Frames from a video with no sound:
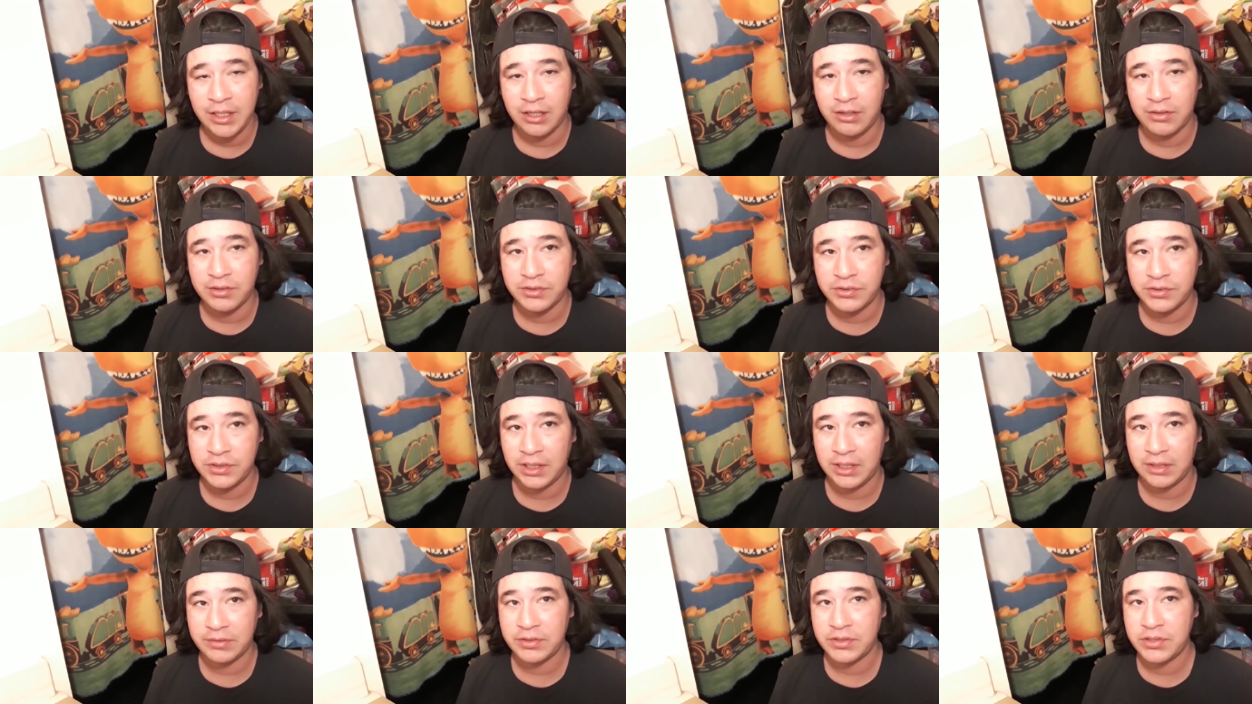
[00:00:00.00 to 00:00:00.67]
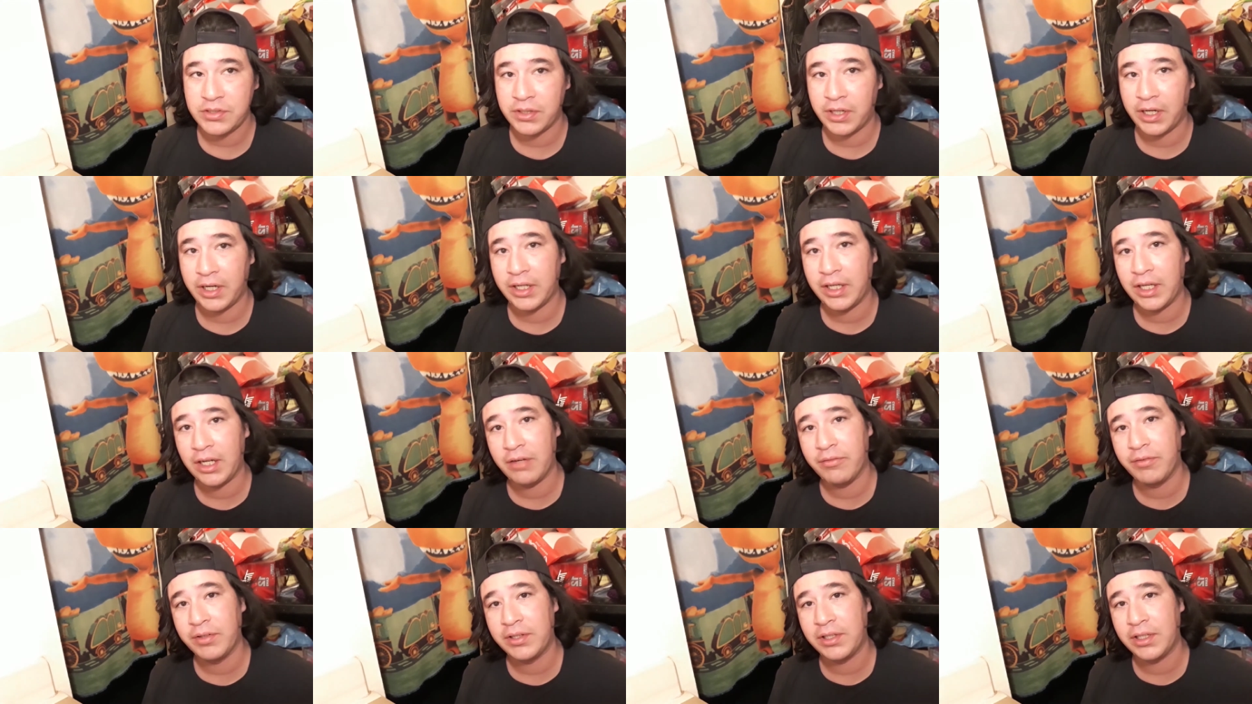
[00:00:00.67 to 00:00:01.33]
I'm just going to have to try and
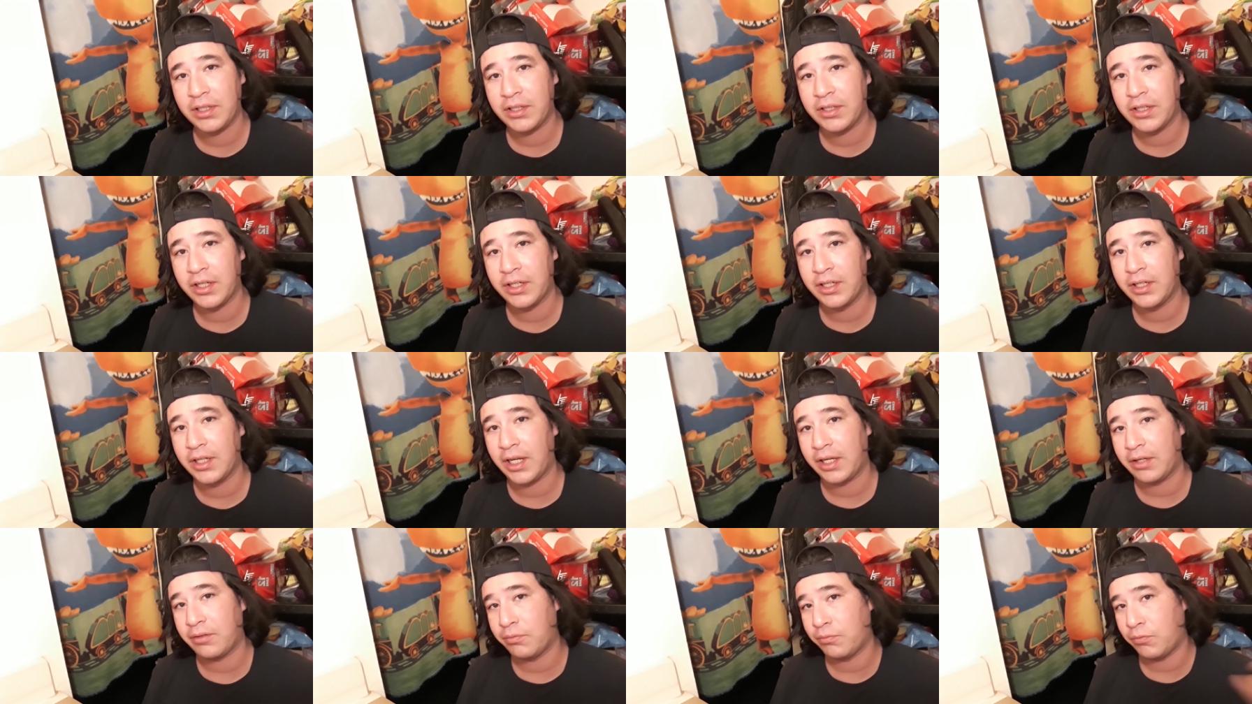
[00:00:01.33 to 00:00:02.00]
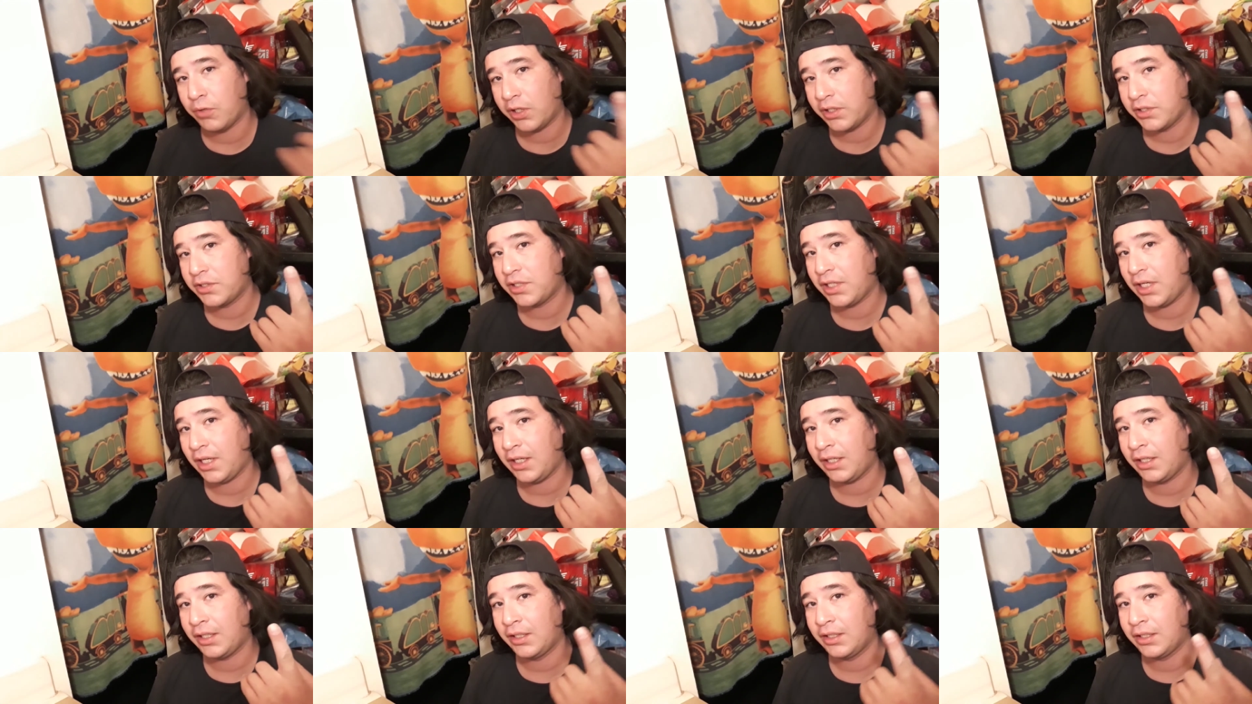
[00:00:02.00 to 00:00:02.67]
get everything done in like one
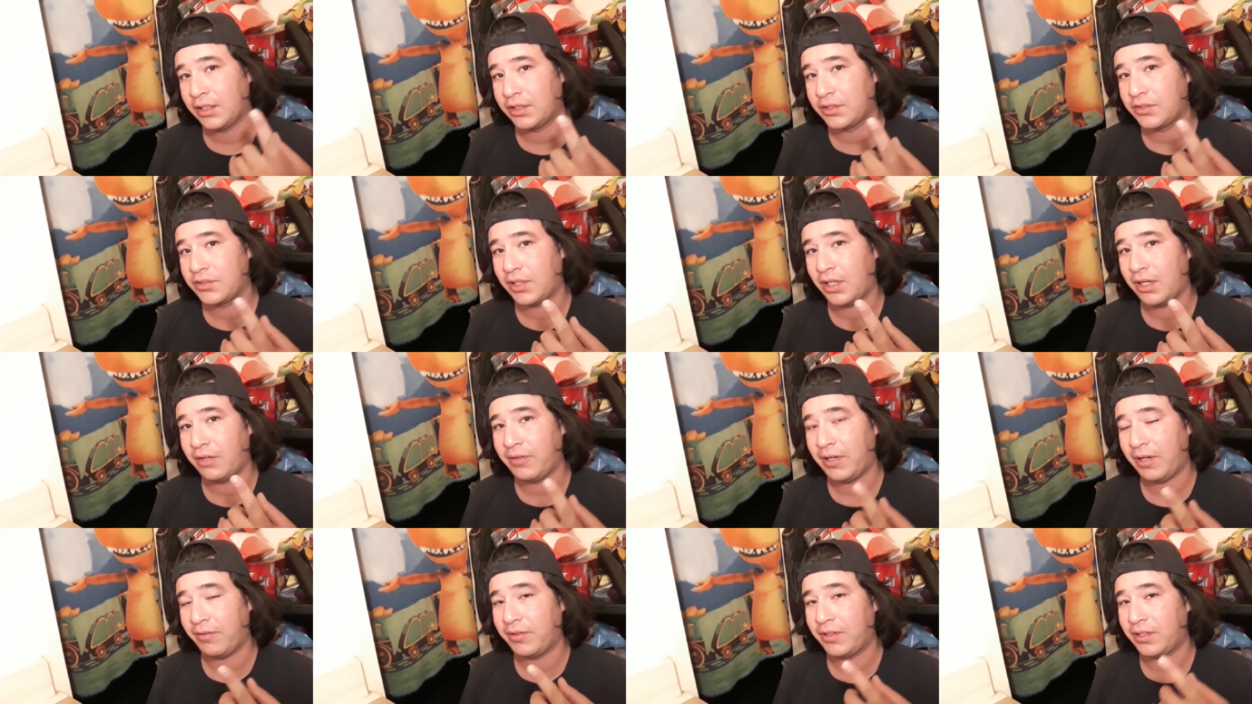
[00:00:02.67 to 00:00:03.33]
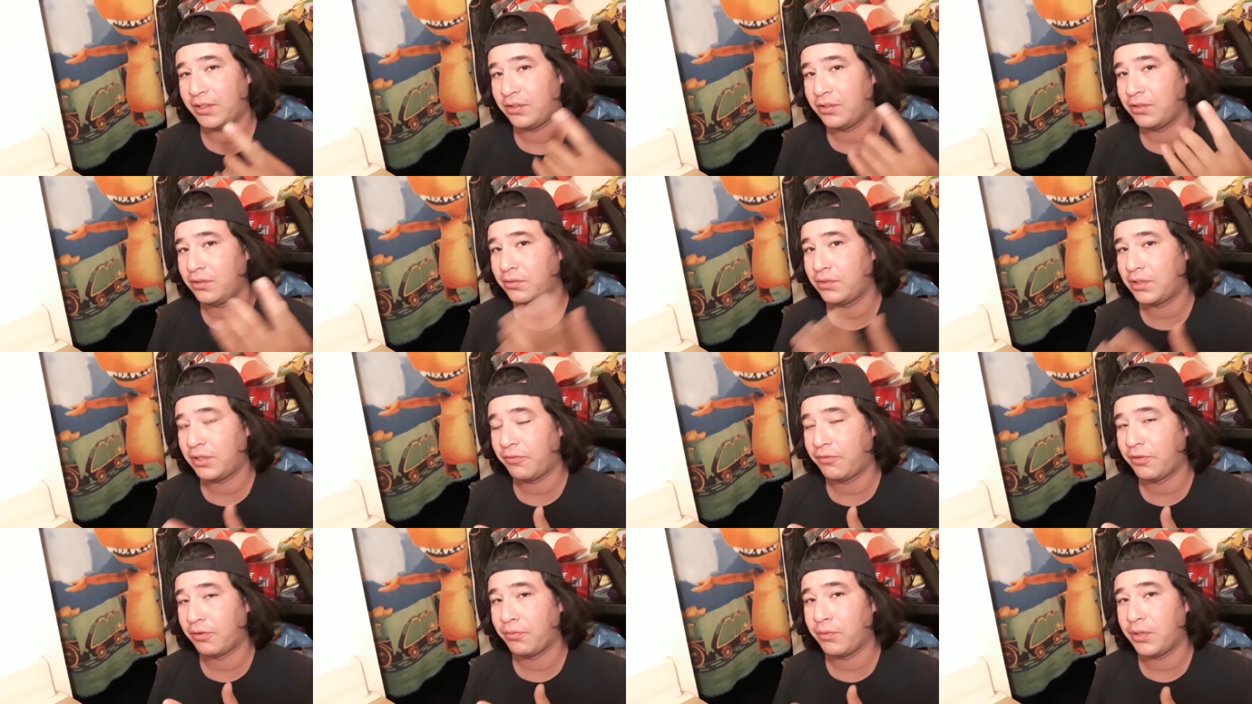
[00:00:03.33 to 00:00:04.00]
take instead of having to do
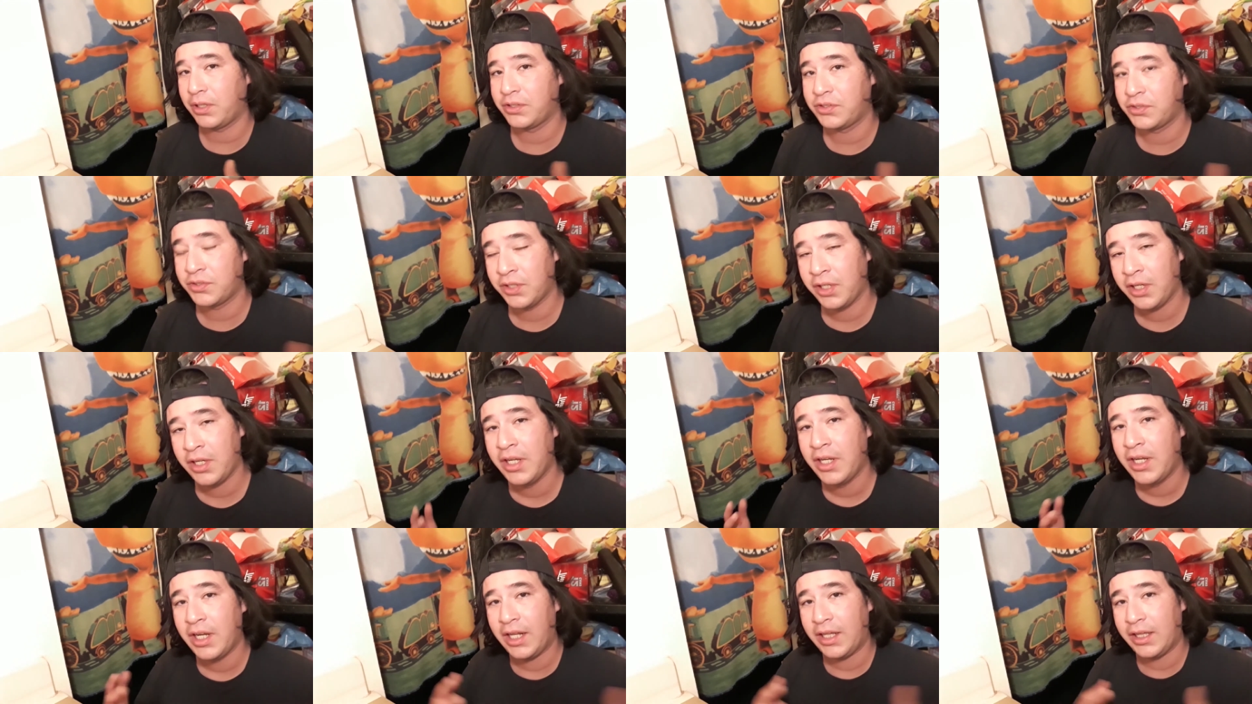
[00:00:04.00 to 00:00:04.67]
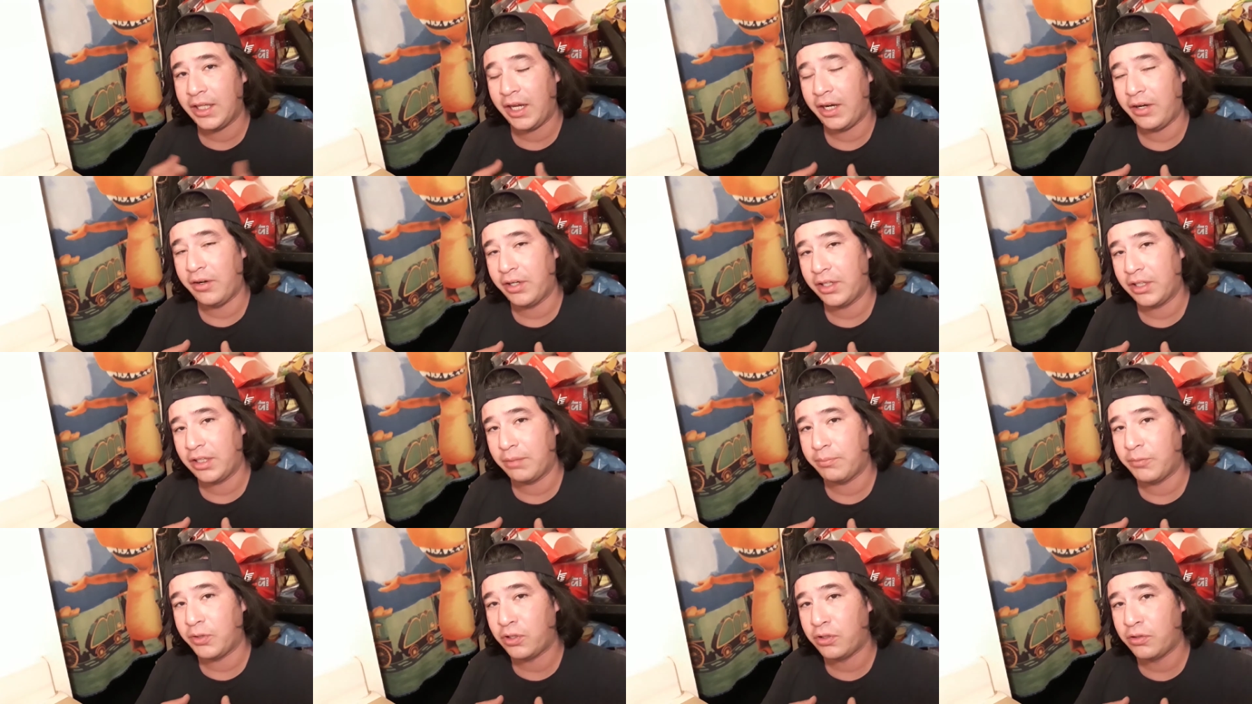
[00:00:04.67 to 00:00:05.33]
different ones and
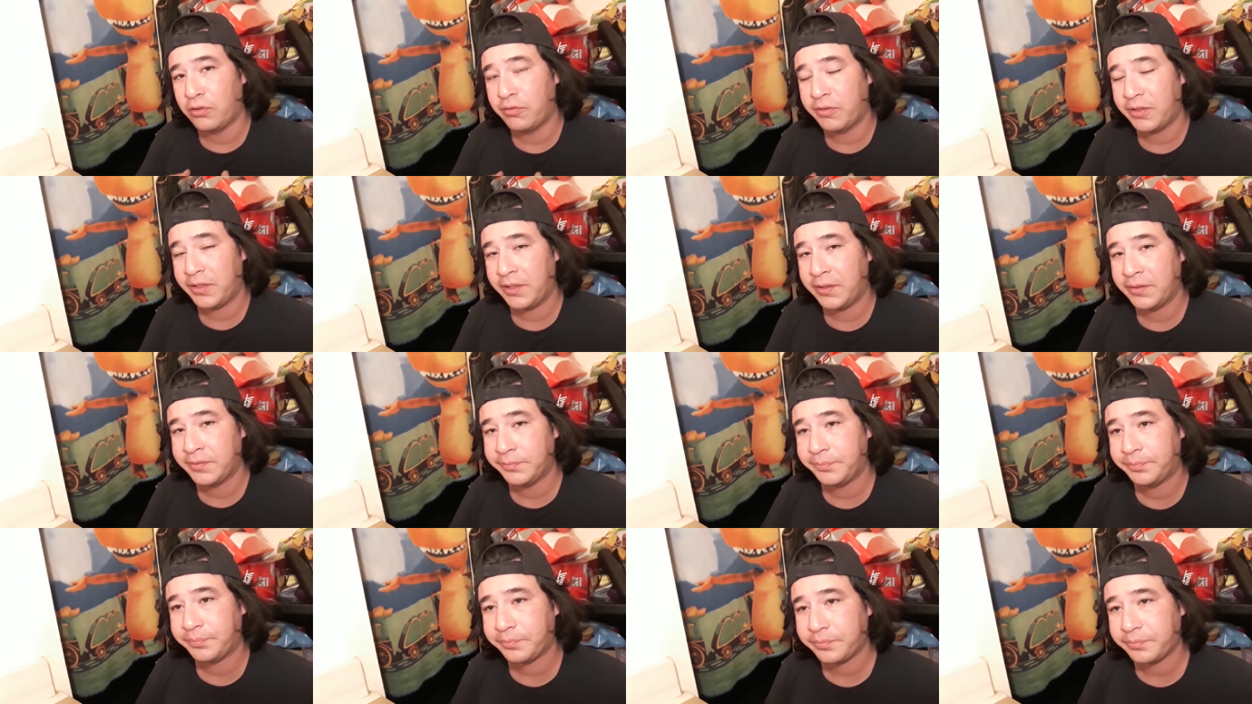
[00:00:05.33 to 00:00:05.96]
layering them over.